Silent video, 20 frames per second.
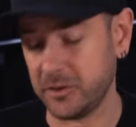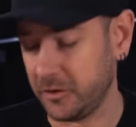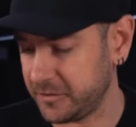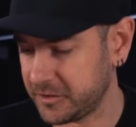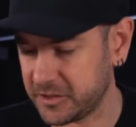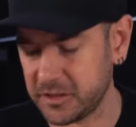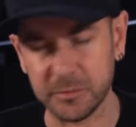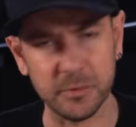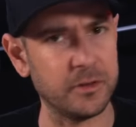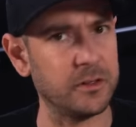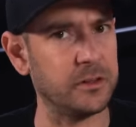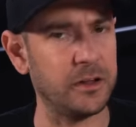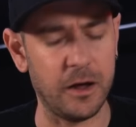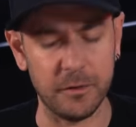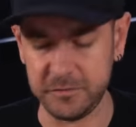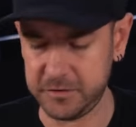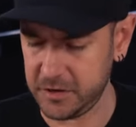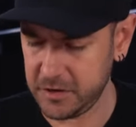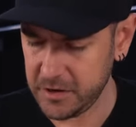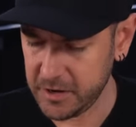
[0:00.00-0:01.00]
Obviously with
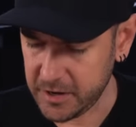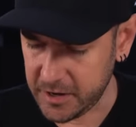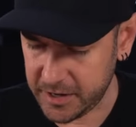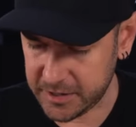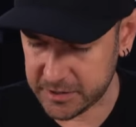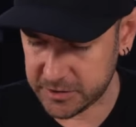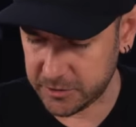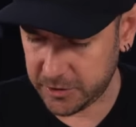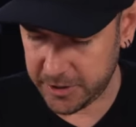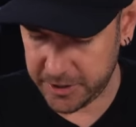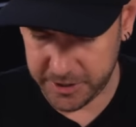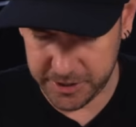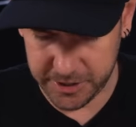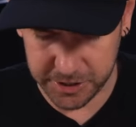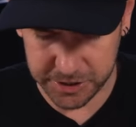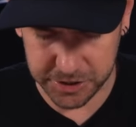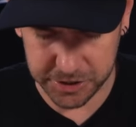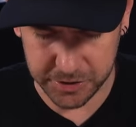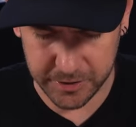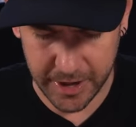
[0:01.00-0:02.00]
gloves, it's not an
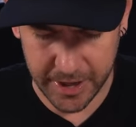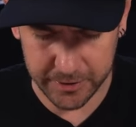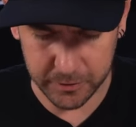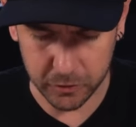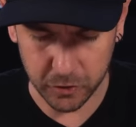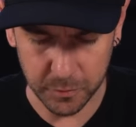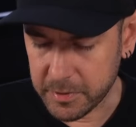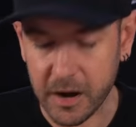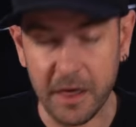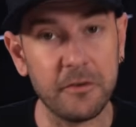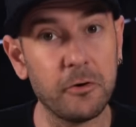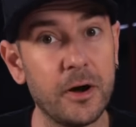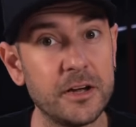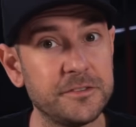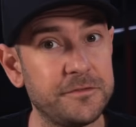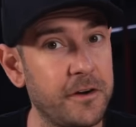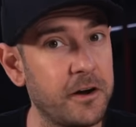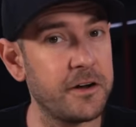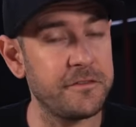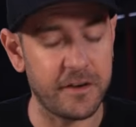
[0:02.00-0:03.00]
issue at all. But otherwise,
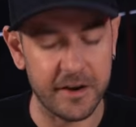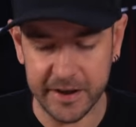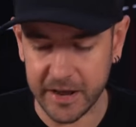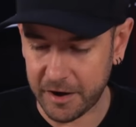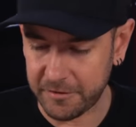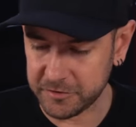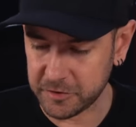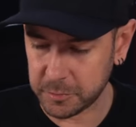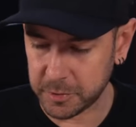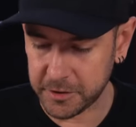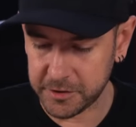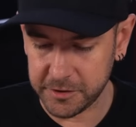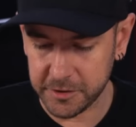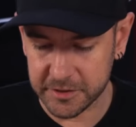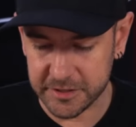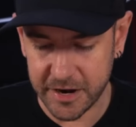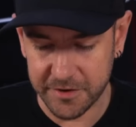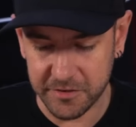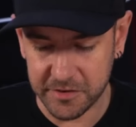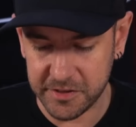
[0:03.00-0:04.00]
very, very comfortable to
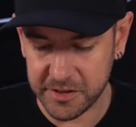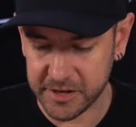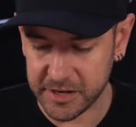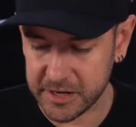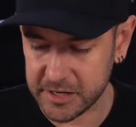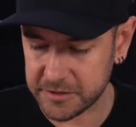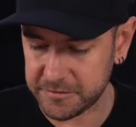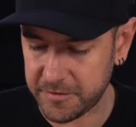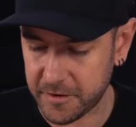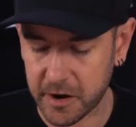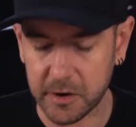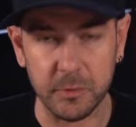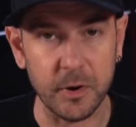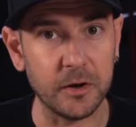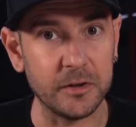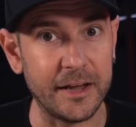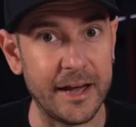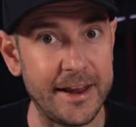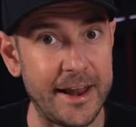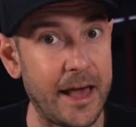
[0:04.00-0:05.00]
use. Everything is very
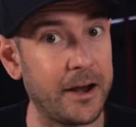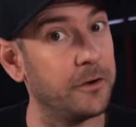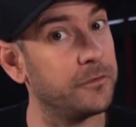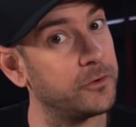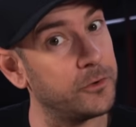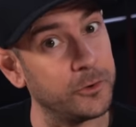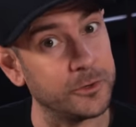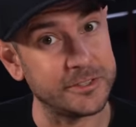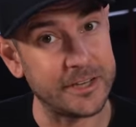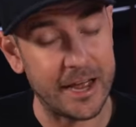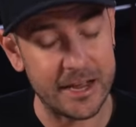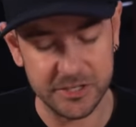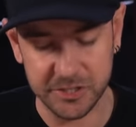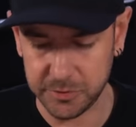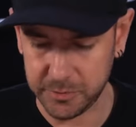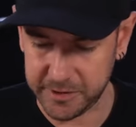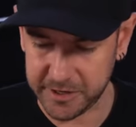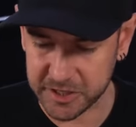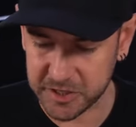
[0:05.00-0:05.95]
well laid out, of course, as you would